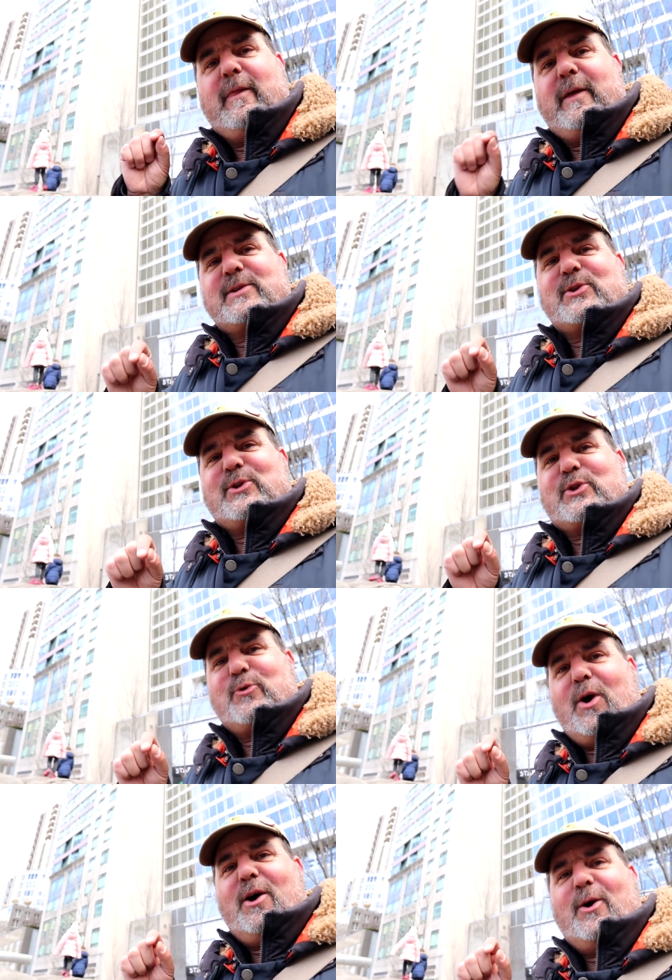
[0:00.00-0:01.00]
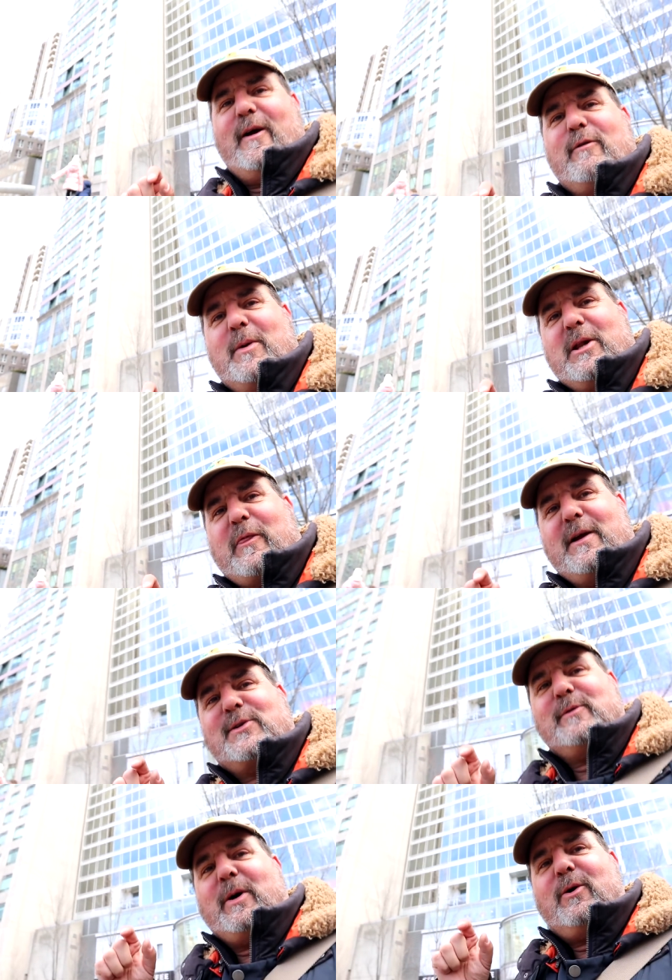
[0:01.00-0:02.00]
This is the Toronto everybody
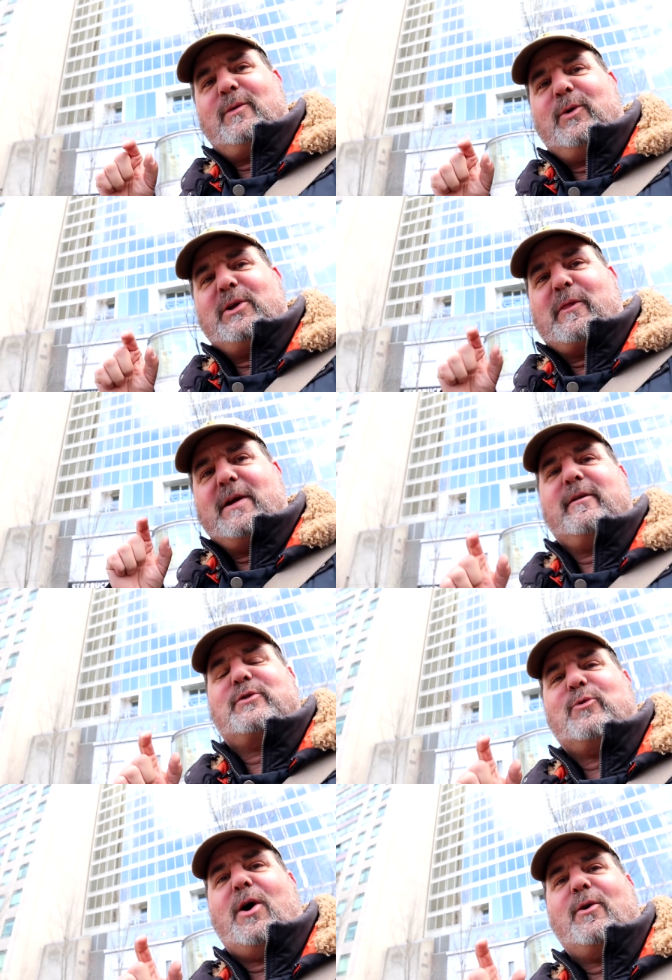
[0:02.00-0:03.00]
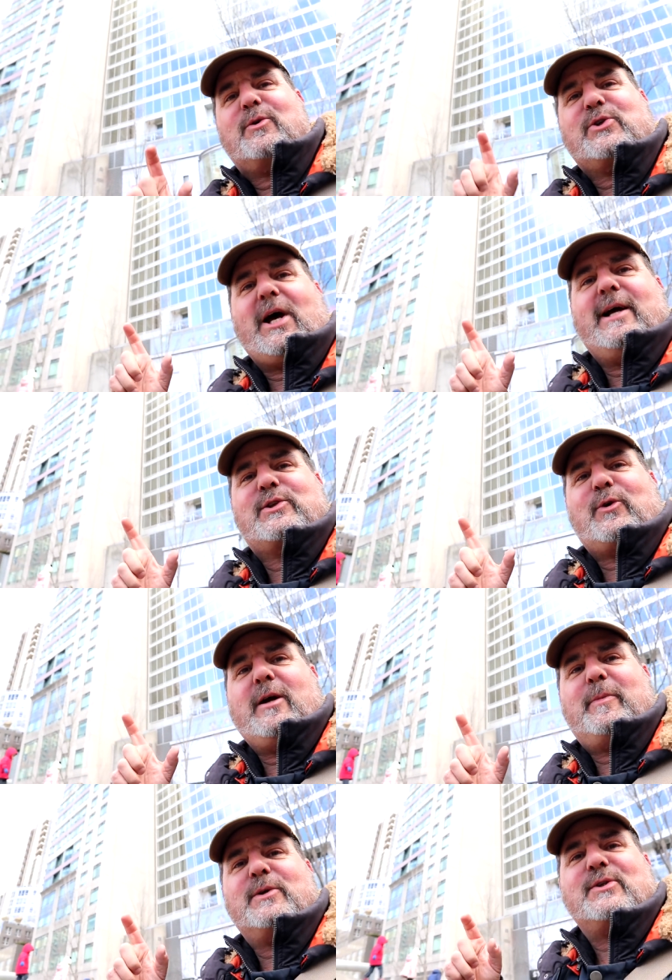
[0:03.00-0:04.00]
thinks about when you think of Toronto,
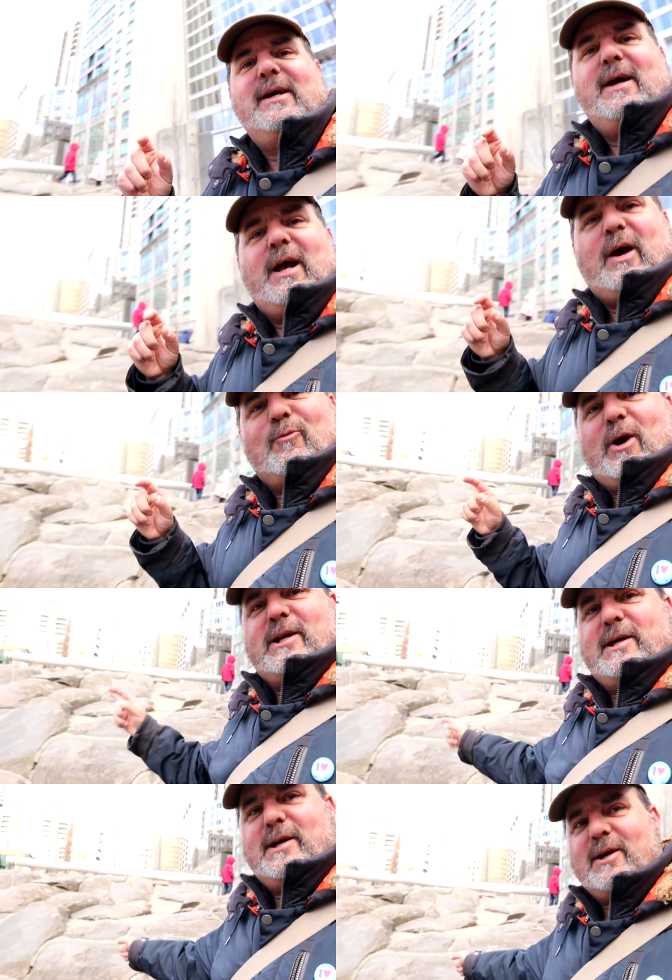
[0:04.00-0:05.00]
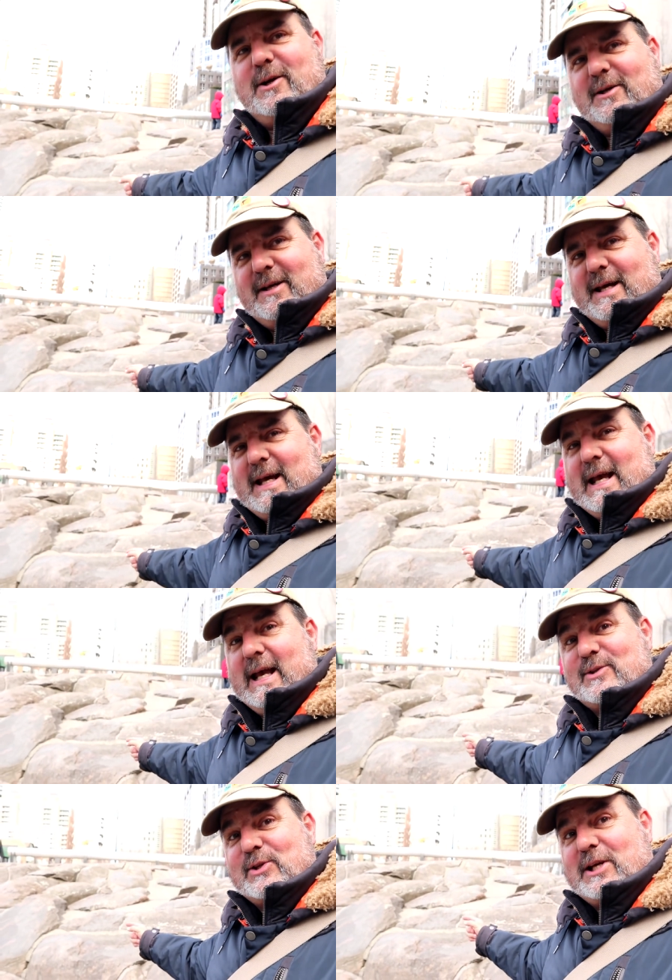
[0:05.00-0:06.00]
skyscrapers. And right here,
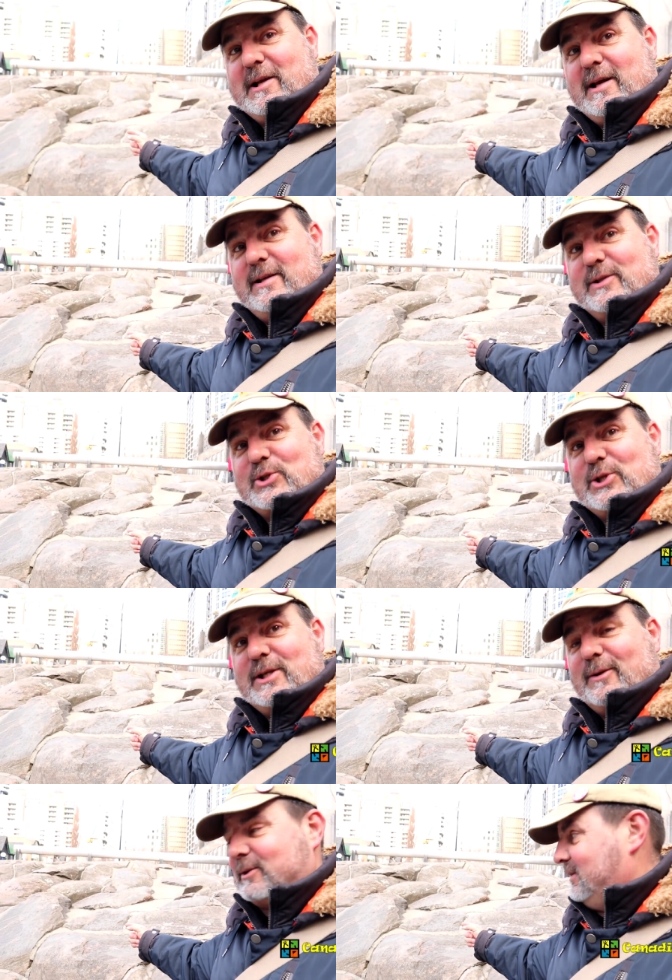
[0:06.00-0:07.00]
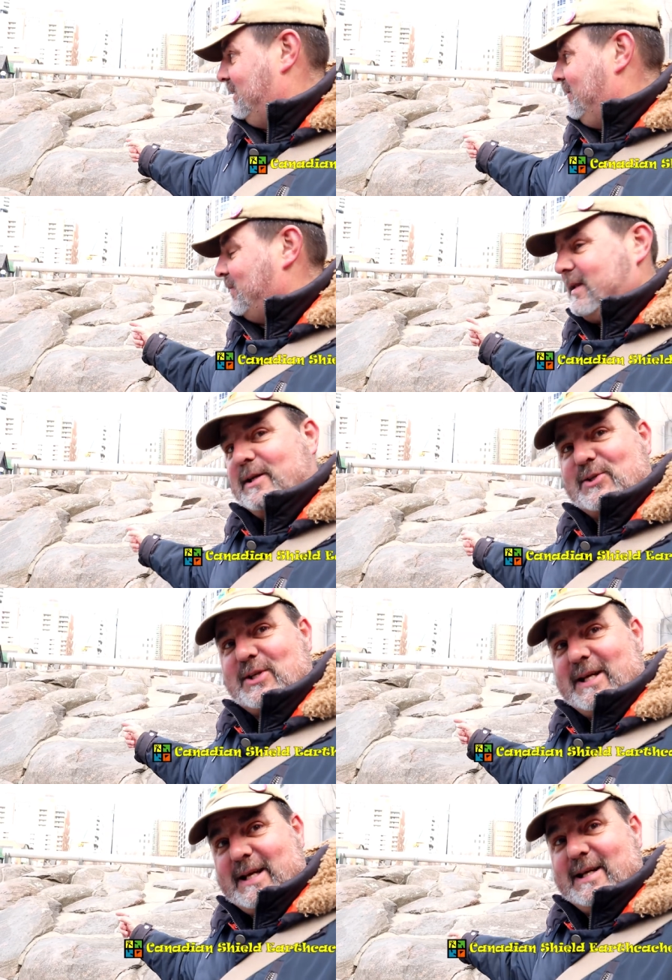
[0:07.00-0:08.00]
it's the Canadian Shield.
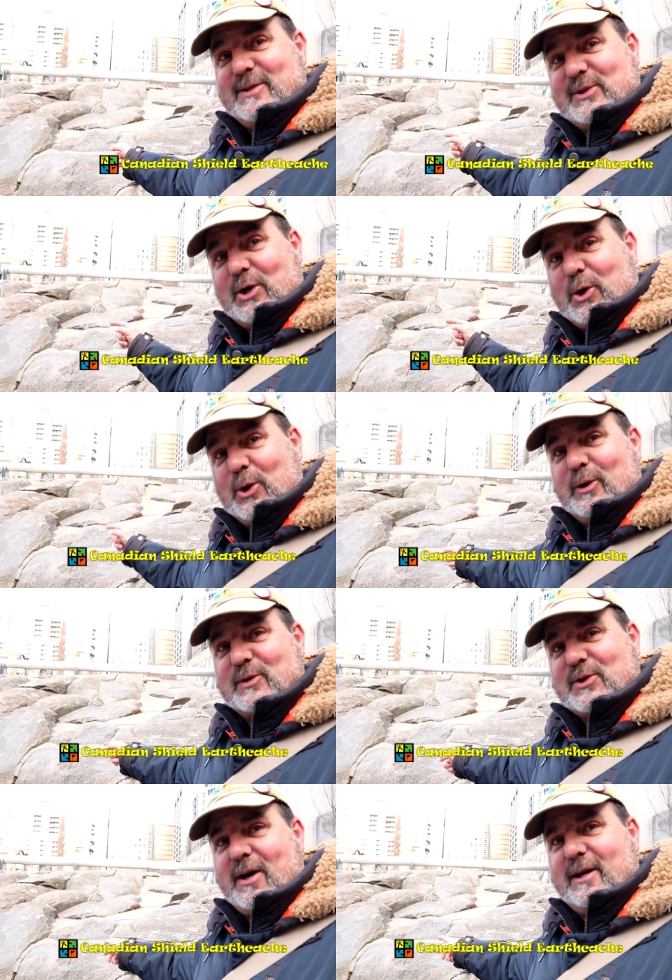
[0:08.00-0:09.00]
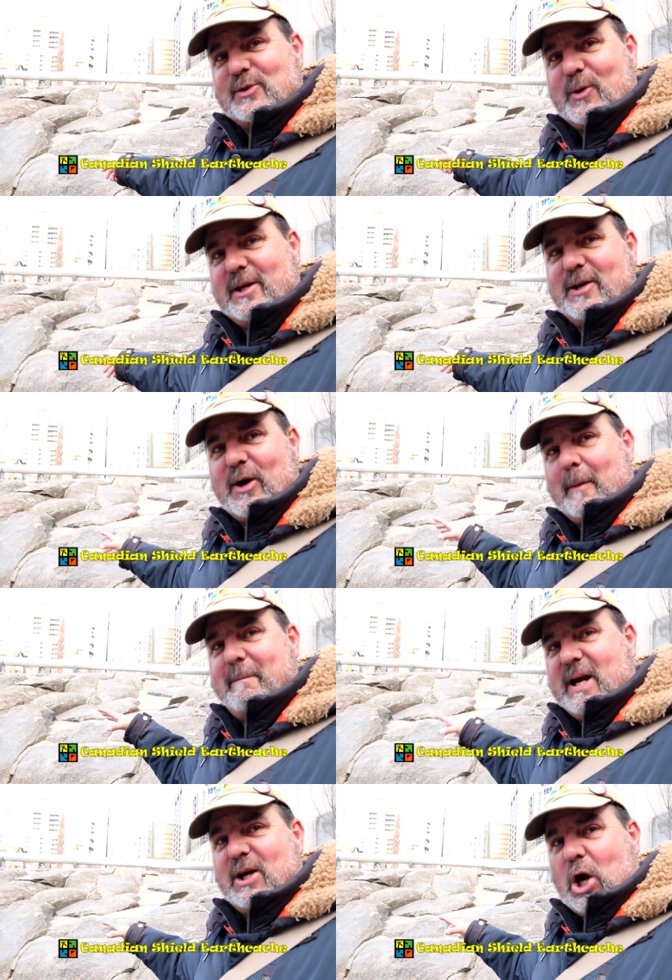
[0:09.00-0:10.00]
This is earth science right here, a
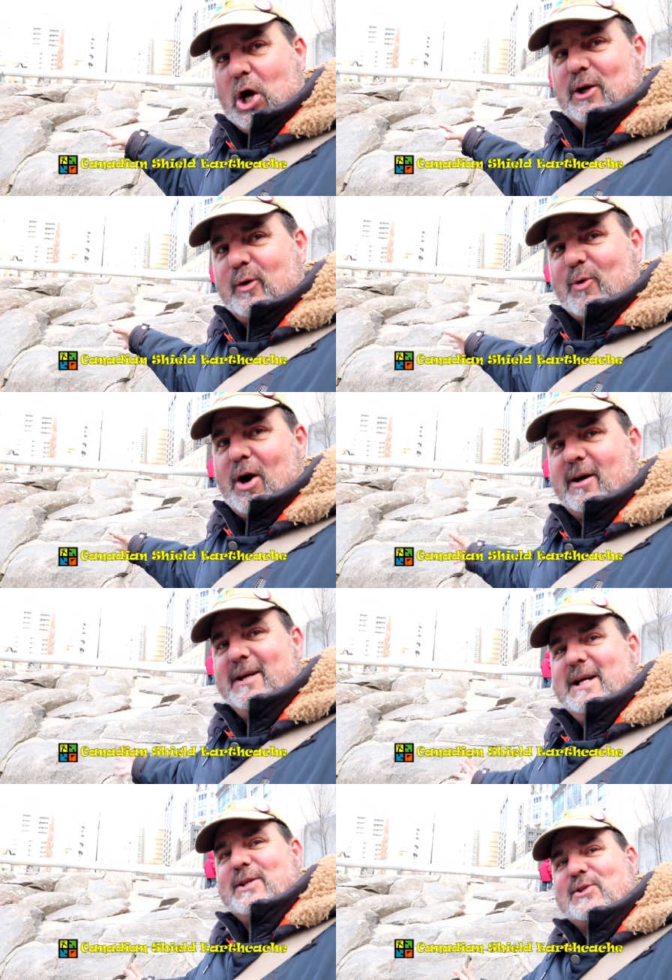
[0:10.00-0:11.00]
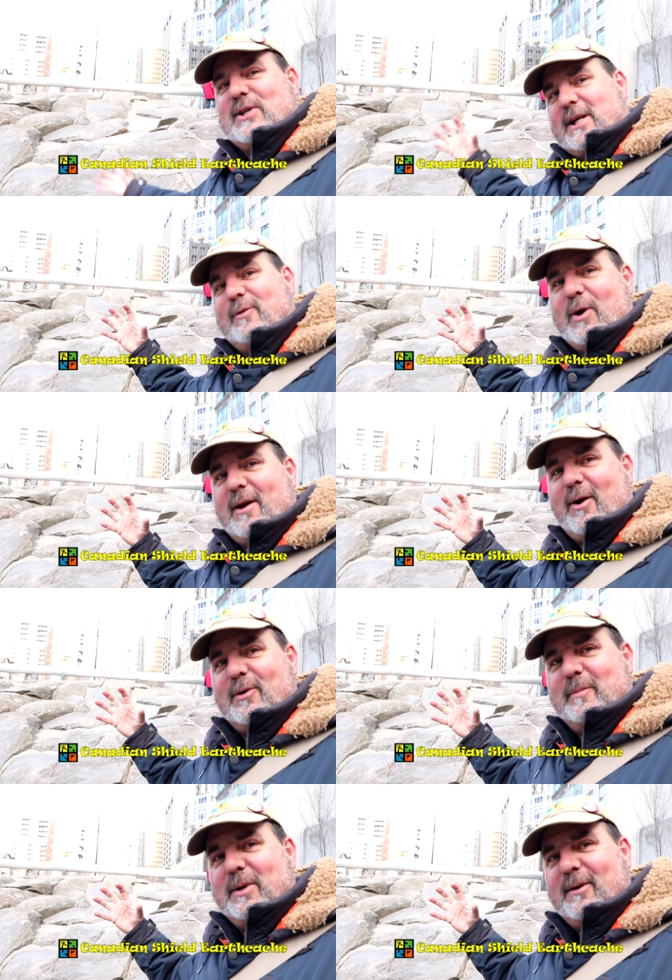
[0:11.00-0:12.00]
big hunk of rock sticking right out
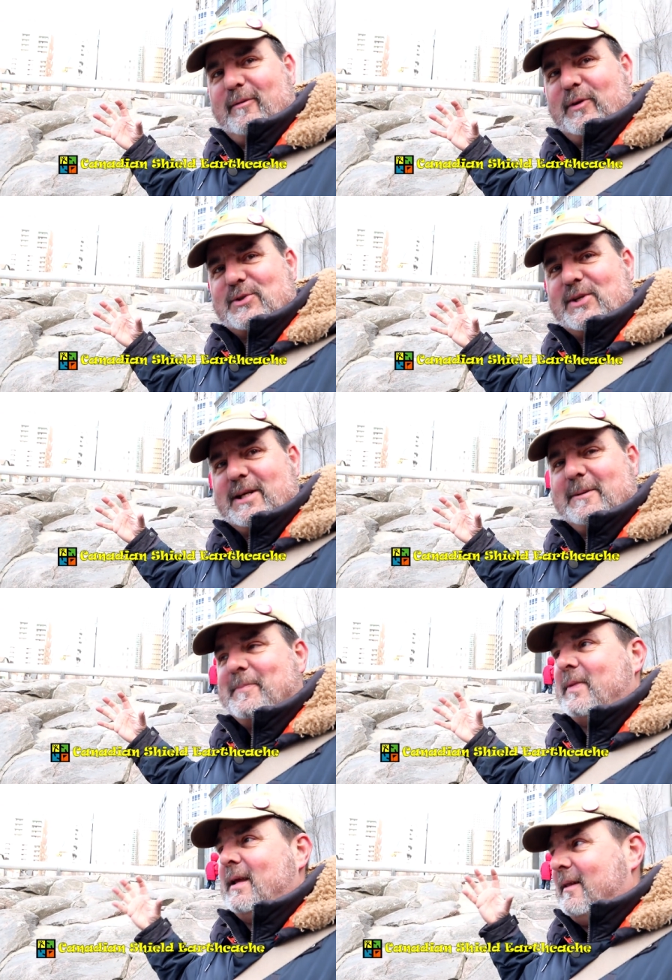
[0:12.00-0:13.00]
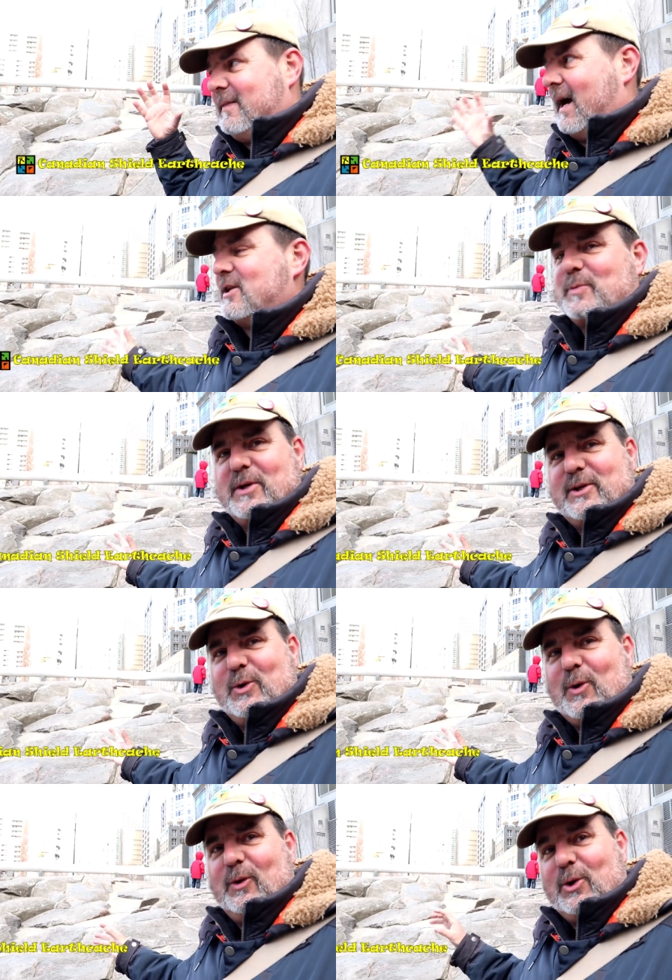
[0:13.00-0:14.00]
in the middle of the city. That's pretty
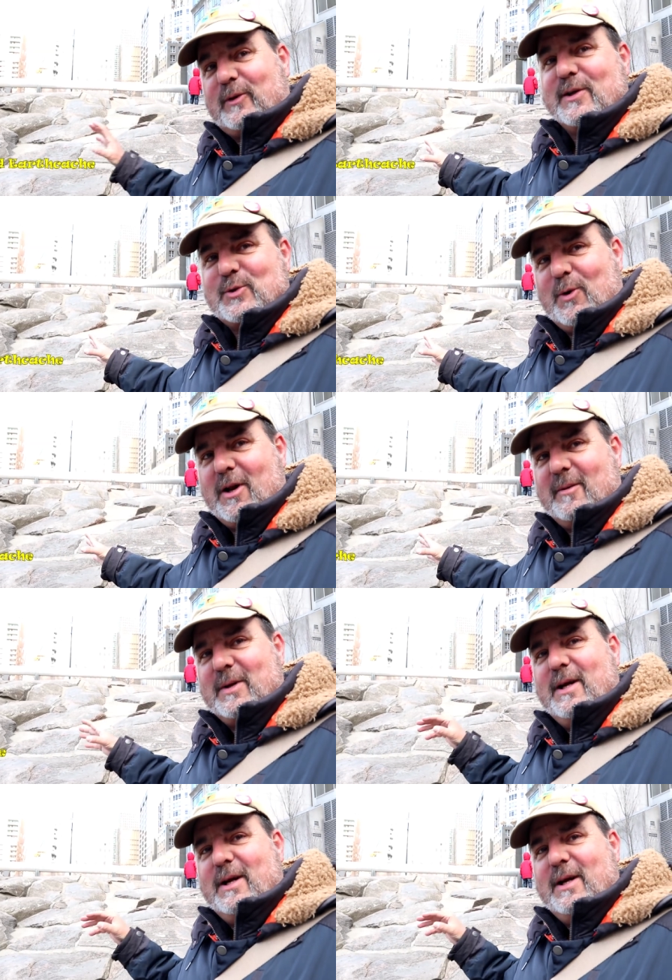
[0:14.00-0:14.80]
cool. Look this one up.